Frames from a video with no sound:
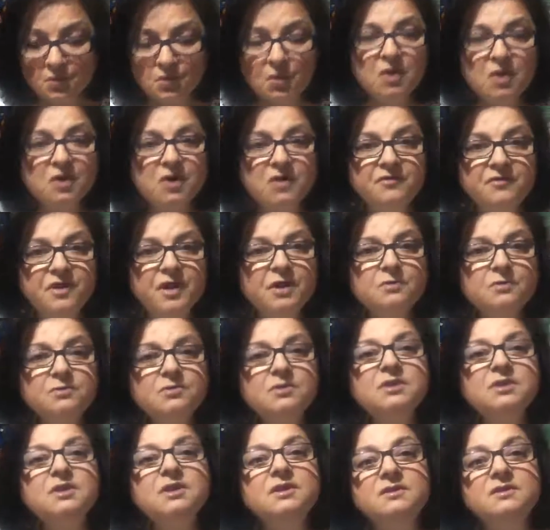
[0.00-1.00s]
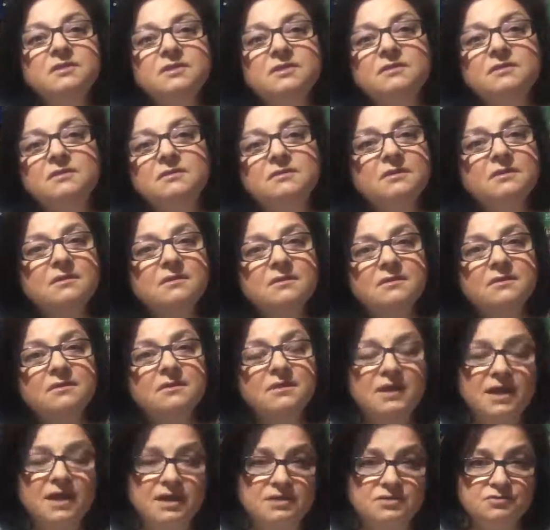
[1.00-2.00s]
walk around the
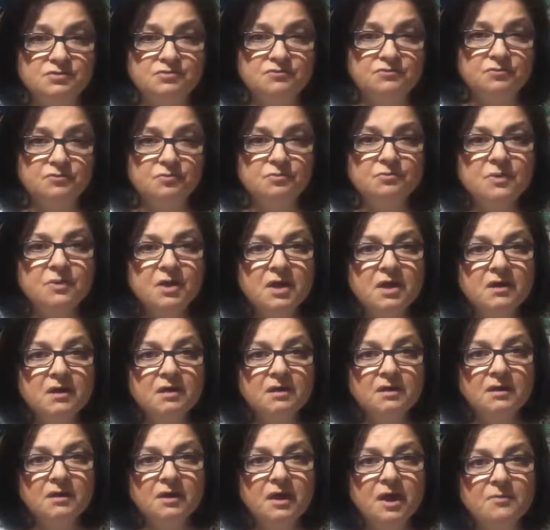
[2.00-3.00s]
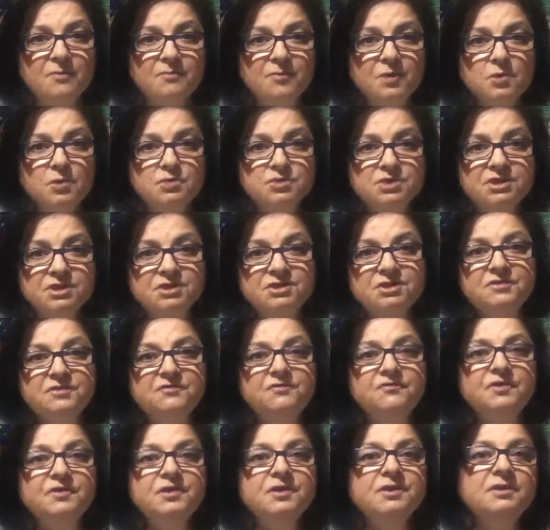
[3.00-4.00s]
classroom, approaching
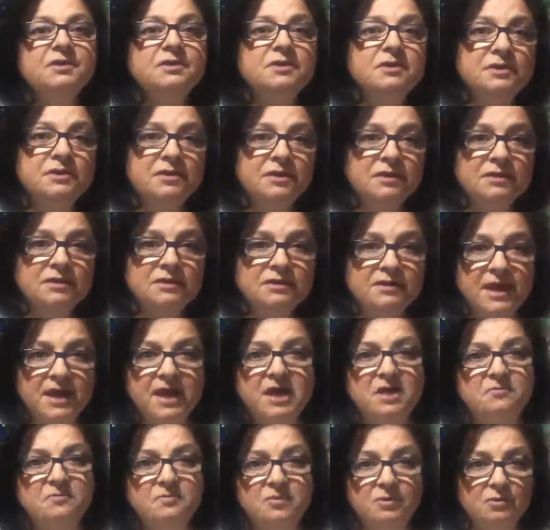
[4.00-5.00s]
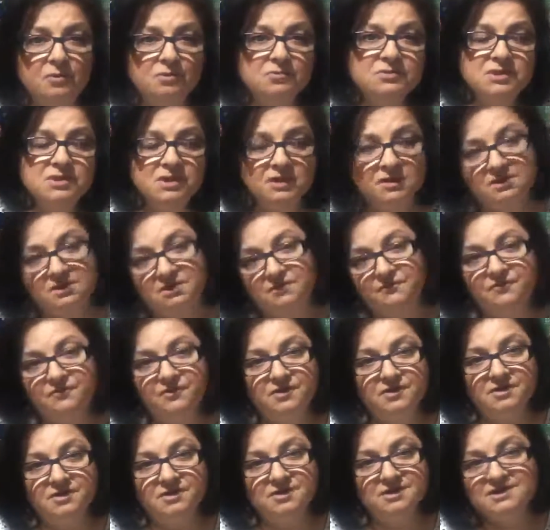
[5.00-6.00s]
different tables, like
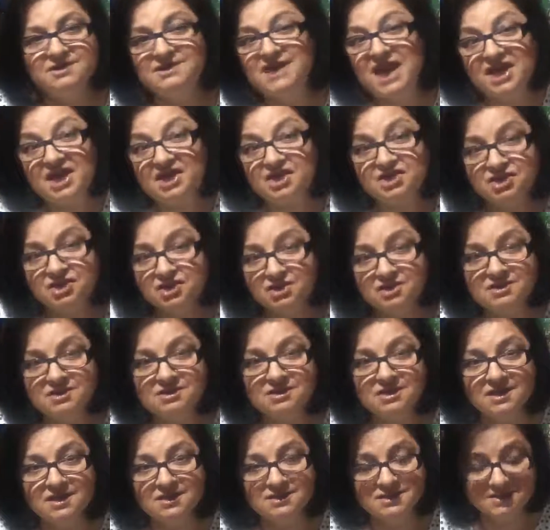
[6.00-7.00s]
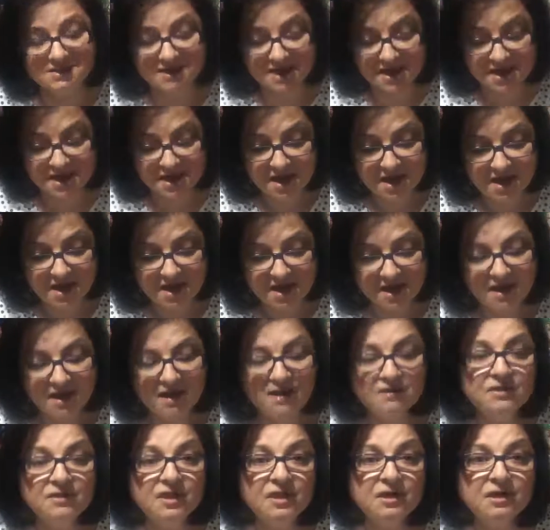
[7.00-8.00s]
different stations, let's say,
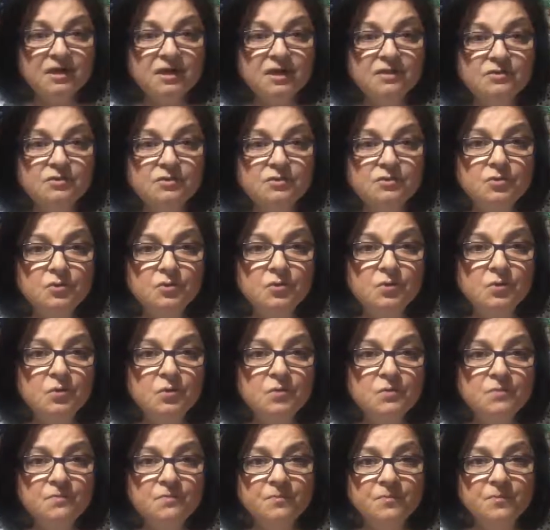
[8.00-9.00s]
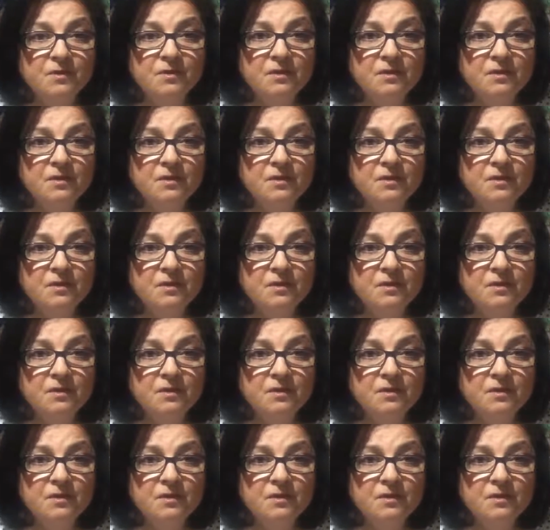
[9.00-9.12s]
and they had to